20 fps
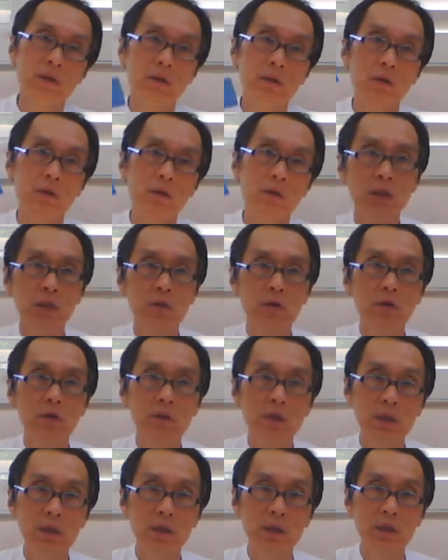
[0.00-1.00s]
you can use
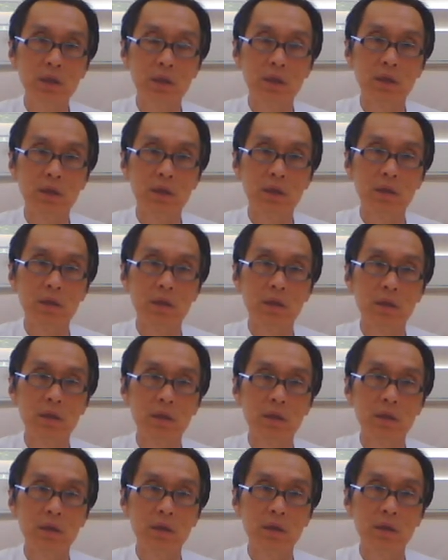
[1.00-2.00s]
this
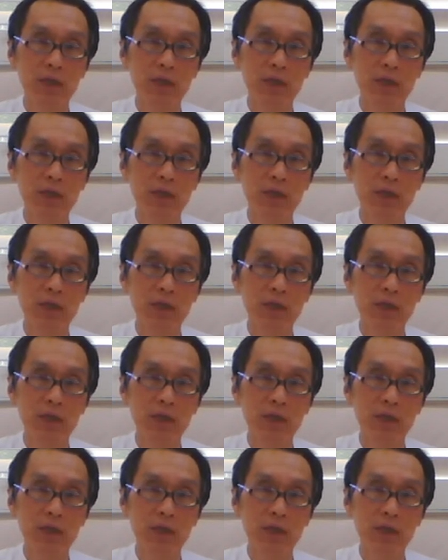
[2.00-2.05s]
to